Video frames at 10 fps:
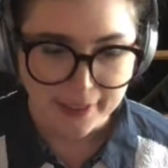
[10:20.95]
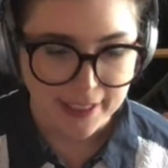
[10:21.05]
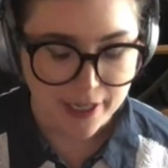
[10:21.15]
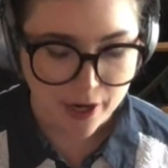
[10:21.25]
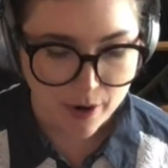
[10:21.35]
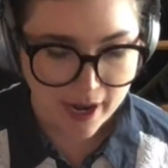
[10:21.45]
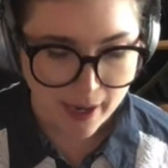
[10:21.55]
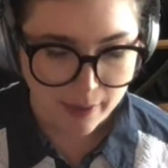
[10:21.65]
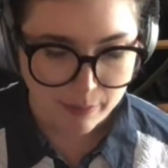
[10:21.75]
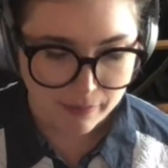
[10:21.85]
you know,
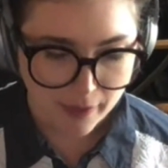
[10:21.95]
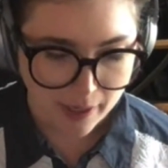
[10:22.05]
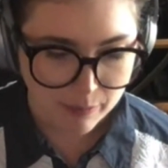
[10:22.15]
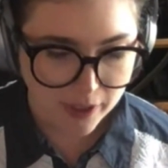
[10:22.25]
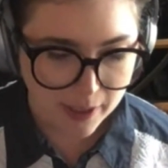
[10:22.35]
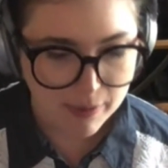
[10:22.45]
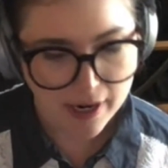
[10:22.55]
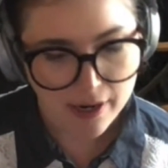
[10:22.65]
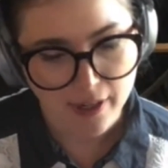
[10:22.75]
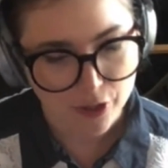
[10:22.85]
I'm really
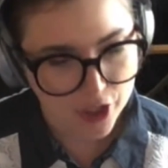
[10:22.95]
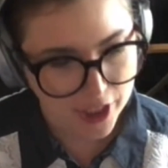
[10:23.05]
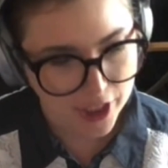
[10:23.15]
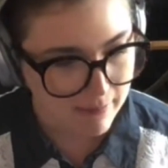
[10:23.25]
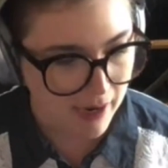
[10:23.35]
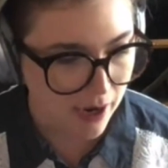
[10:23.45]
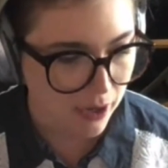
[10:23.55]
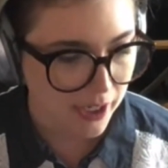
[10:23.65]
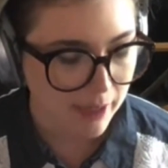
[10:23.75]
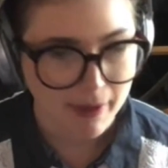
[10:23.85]
proud of how she came
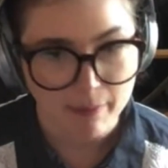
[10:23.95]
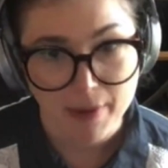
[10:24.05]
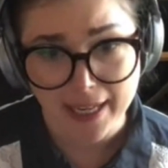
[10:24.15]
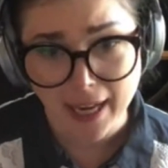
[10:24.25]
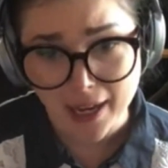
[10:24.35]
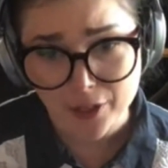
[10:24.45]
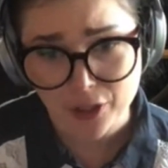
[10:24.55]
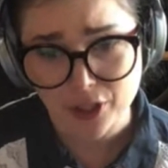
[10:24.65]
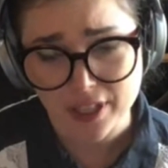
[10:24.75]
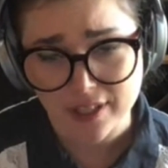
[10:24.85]
out, and my
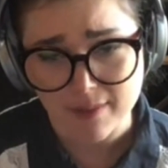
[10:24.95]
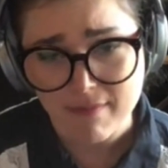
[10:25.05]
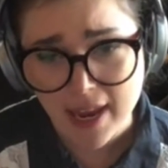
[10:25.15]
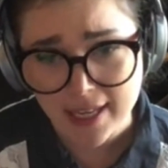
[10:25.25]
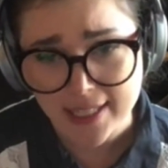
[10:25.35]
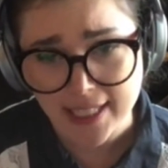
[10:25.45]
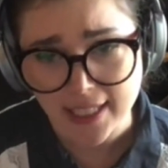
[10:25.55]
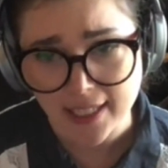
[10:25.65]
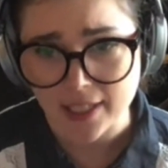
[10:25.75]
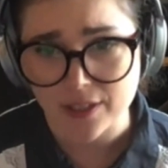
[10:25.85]
caster is
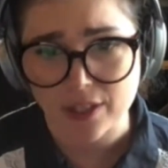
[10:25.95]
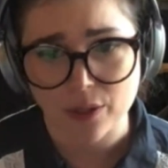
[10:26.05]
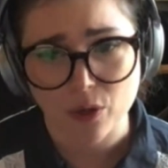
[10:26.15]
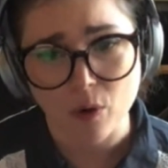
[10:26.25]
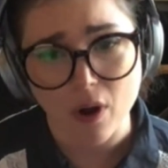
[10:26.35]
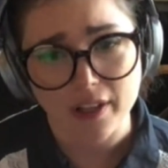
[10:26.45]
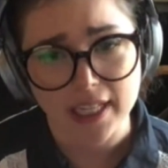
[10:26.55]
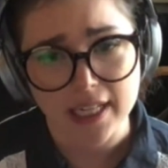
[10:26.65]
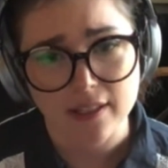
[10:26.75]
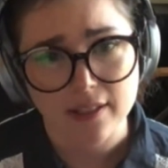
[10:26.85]
amazing, and so the
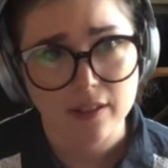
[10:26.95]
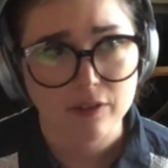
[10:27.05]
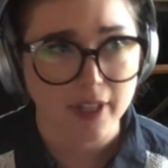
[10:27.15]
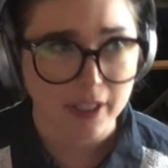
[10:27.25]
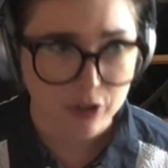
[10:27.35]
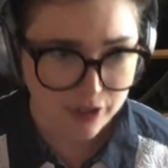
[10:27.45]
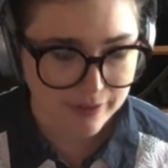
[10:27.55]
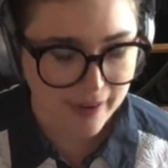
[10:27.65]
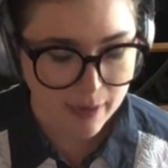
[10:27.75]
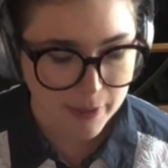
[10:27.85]
quality is like
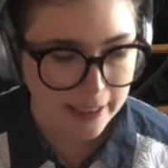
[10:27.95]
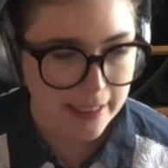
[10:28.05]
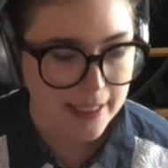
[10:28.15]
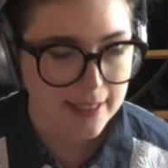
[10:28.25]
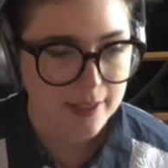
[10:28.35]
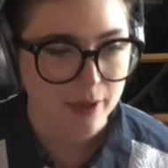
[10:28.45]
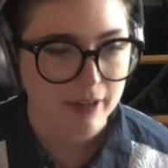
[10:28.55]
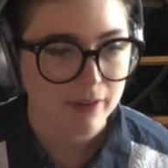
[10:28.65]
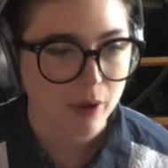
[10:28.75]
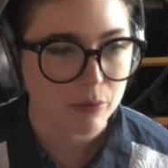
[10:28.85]
just fabulous. So
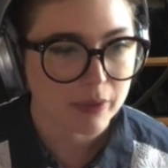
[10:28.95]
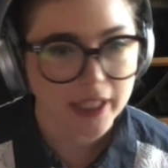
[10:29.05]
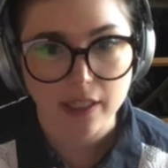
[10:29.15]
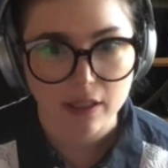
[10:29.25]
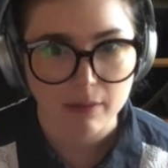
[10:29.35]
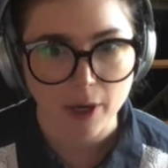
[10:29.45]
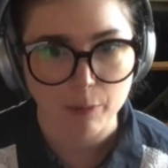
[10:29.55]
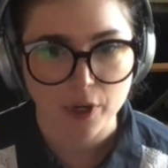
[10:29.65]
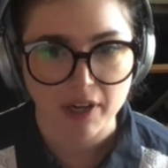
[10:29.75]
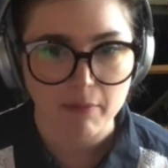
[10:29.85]
I felt really good
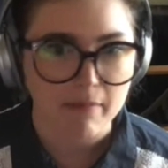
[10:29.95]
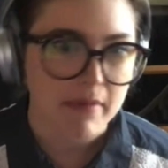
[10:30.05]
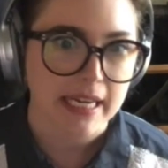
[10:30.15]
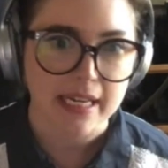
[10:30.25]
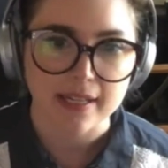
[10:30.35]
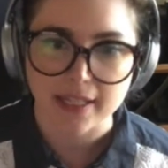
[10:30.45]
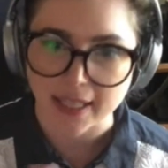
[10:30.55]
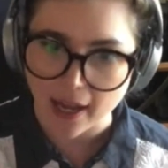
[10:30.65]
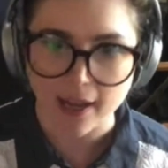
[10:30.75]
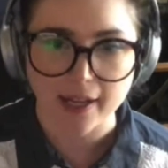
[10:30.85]
about putting my money into
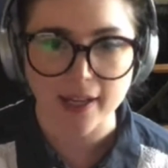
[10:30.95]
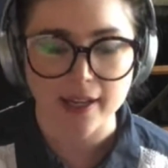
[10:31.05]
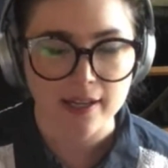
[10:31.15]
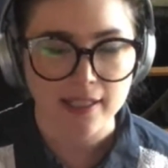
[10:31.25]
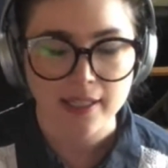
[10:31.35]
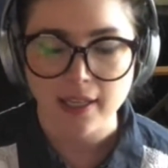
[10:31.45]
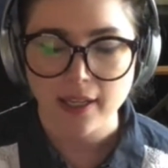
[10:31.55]
that, and